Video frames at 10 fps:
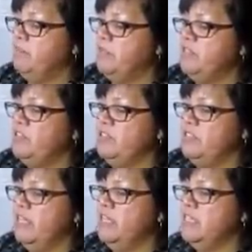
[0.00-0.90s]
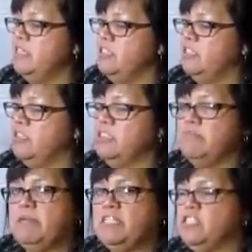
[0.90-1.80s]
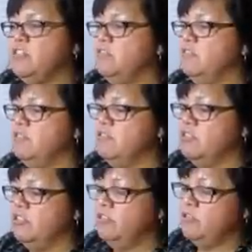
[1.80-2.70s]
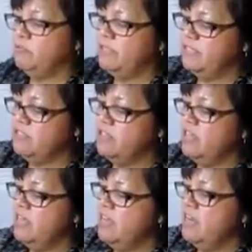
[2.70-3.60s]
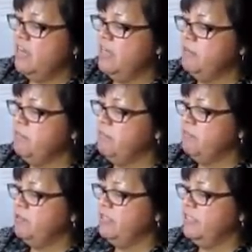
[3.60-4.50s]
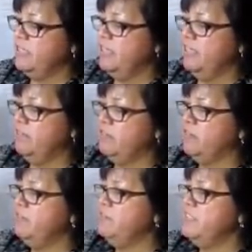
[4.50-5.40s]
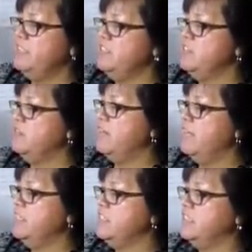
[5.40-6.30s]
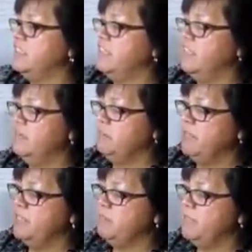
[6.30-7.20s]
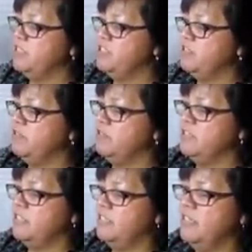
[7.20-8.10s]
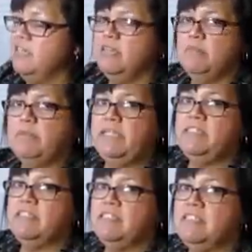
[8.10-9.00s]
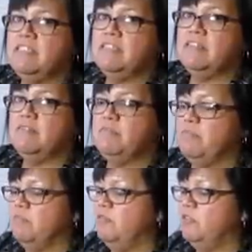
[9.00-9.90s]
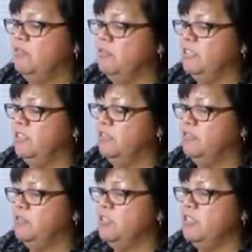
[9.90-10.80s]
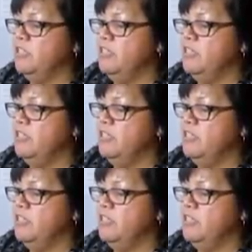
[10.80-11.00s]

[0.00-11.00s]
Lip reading: This is dimensionals, used ones. I'm really kind of thrifty, so I actually cut up my dimensionals in pieces and will only use,